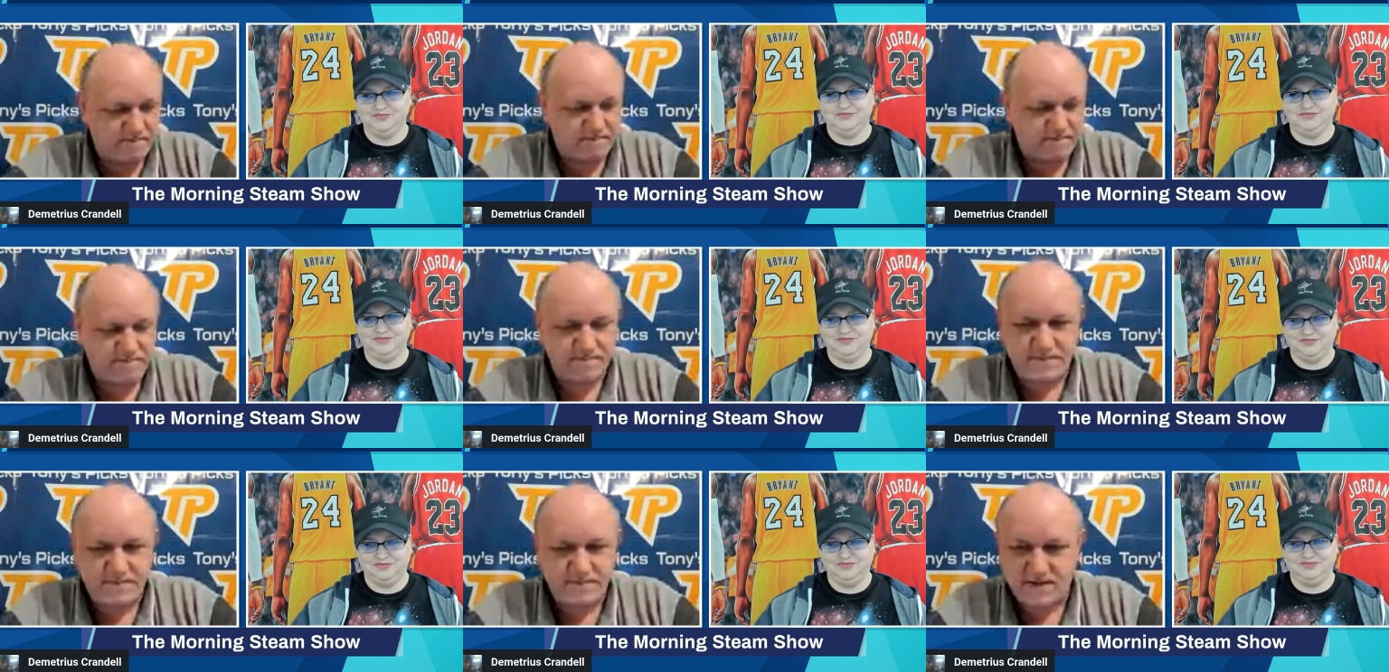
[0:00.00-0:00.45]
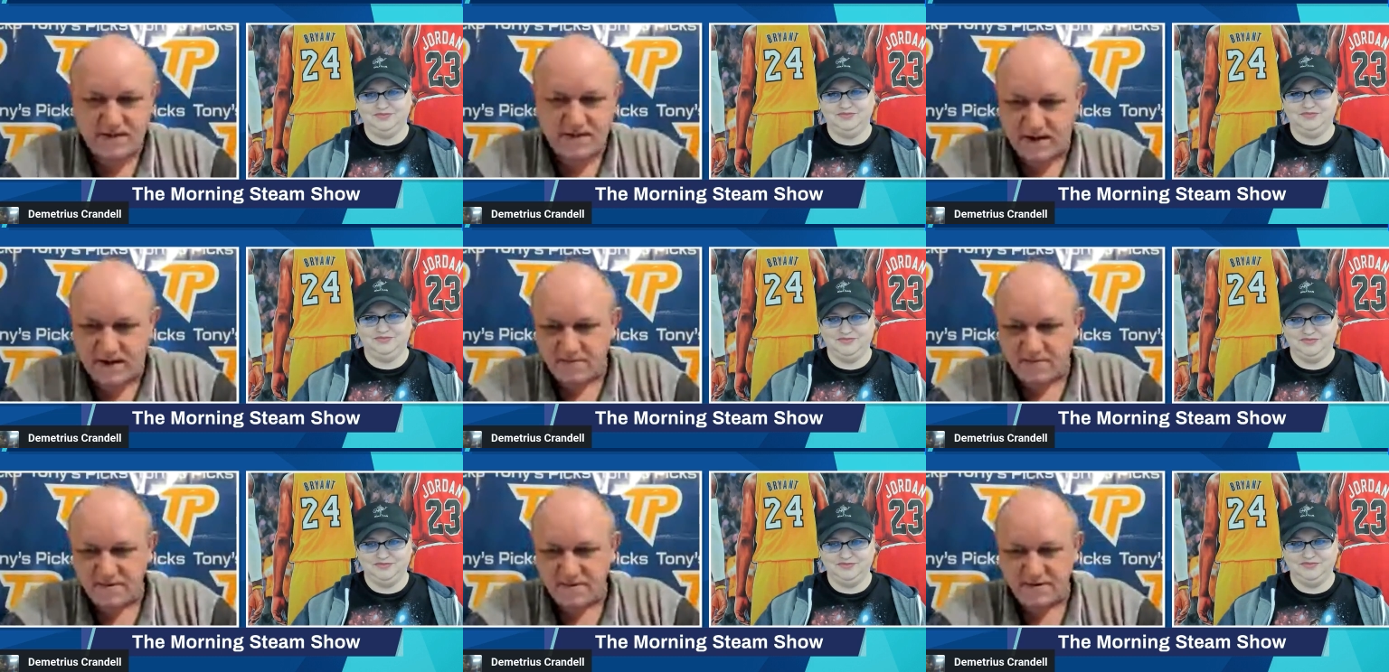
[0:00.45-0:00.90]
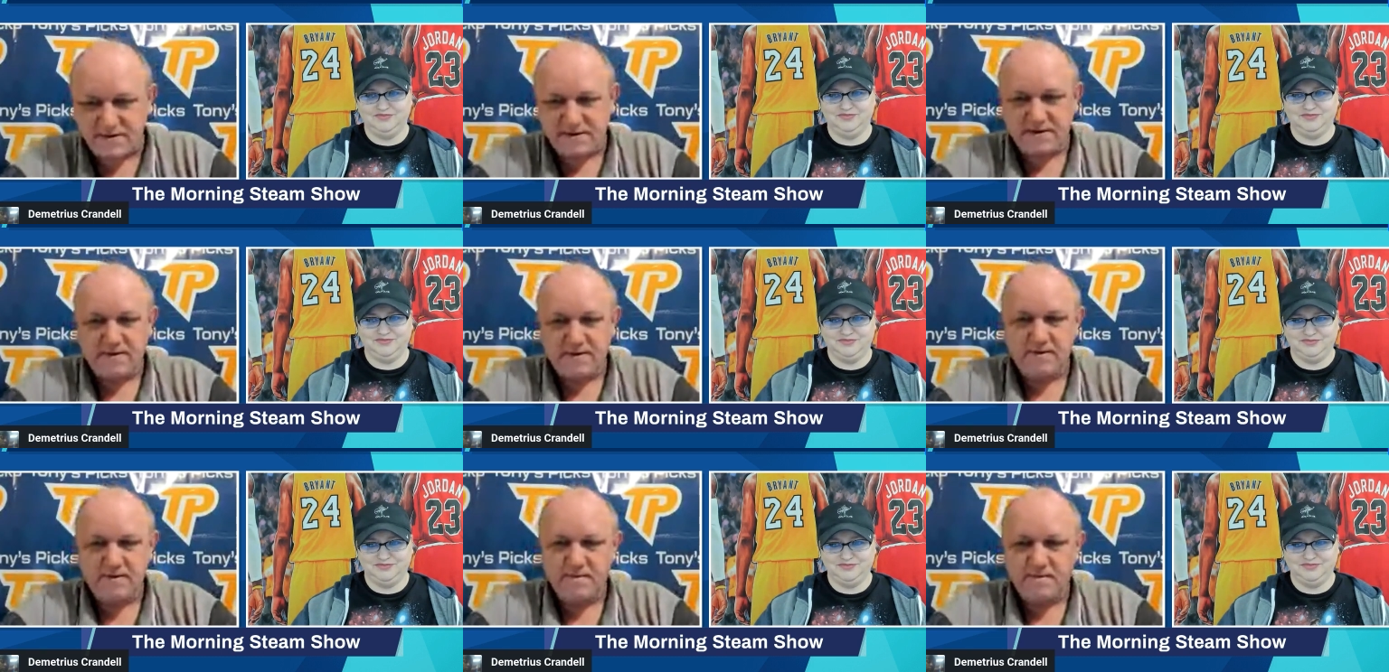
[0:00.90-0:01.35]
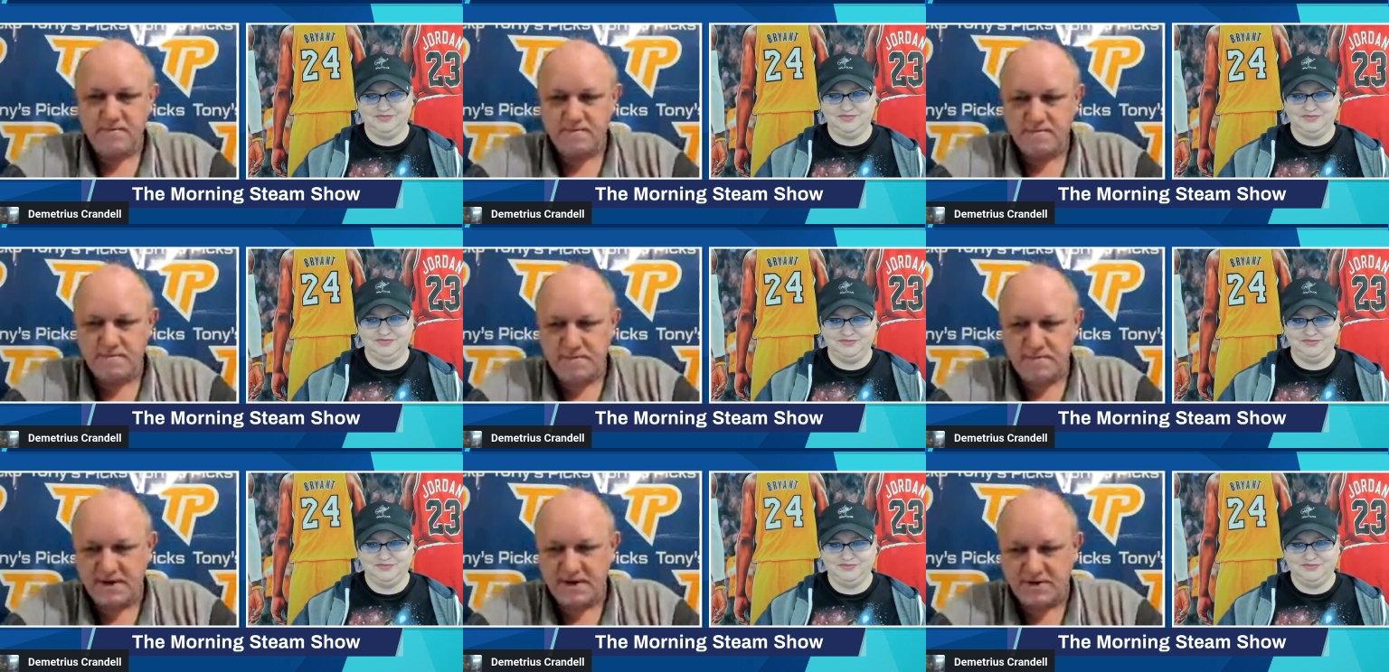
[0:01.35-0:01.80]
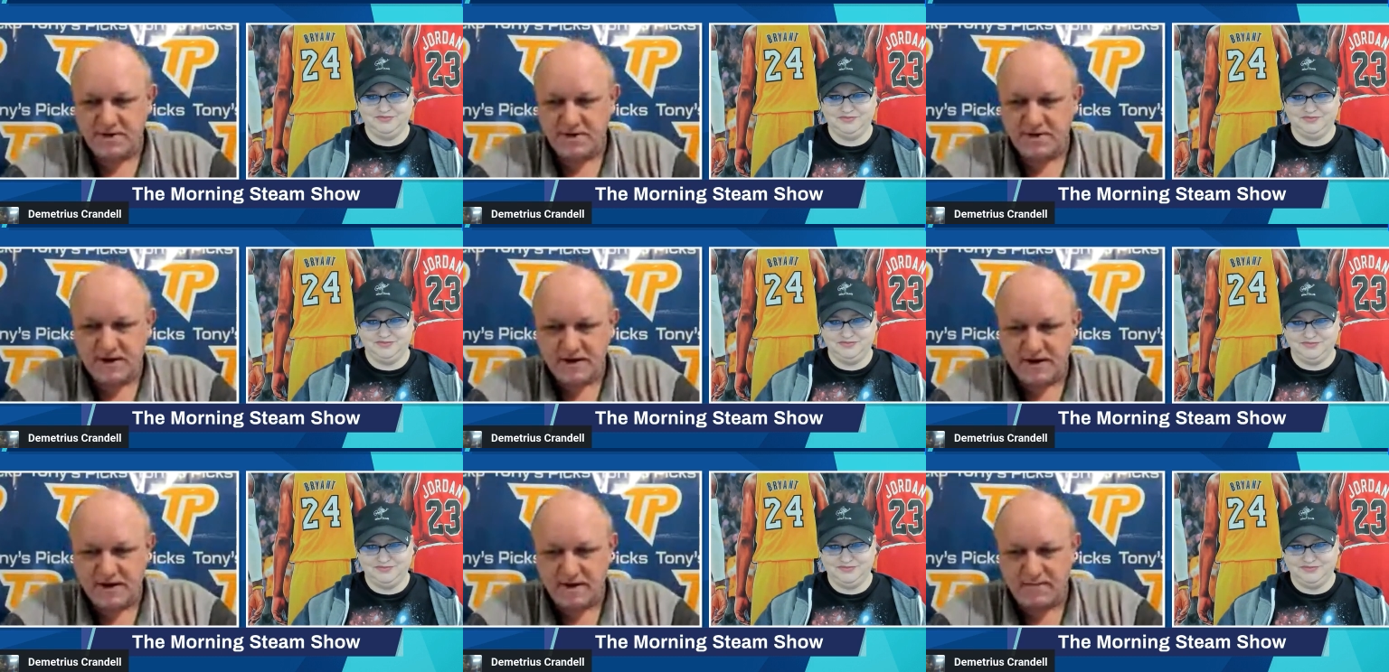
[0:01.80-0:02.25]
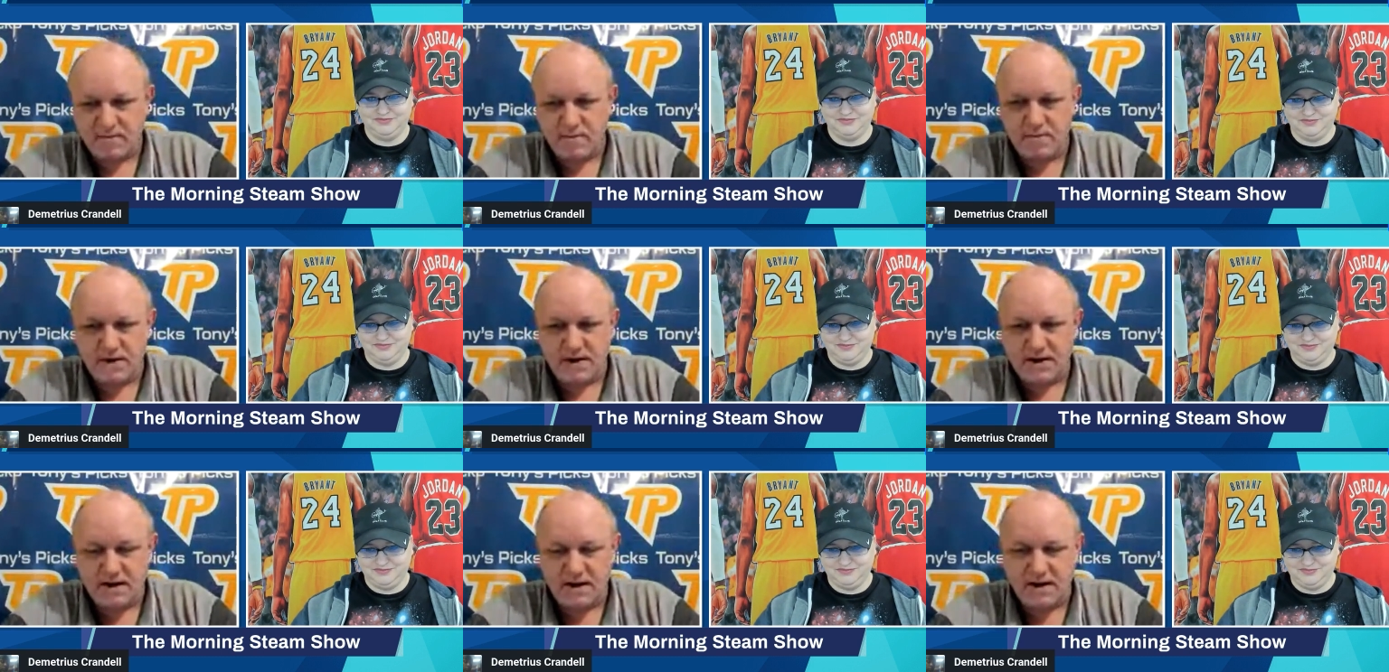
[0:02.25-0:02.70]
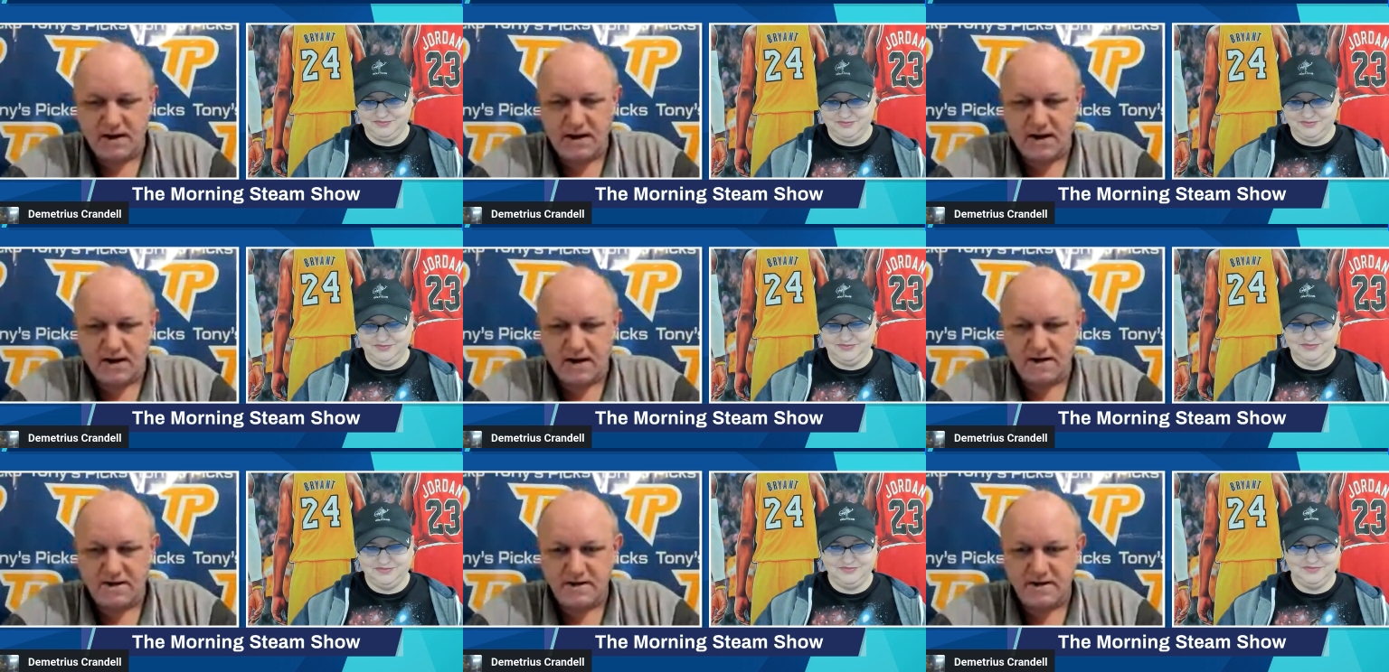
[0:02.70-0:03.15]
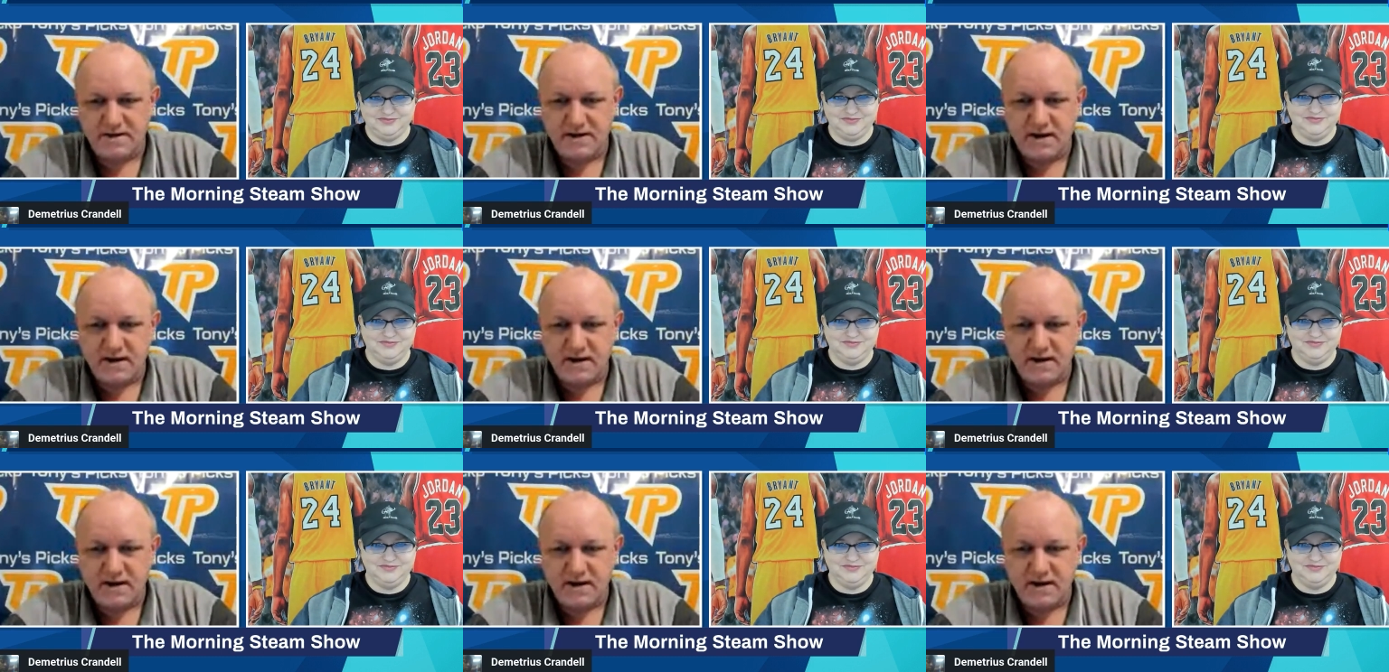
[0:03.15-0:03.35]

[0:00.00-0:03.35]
Speaker 1: sales pitch like everybody has.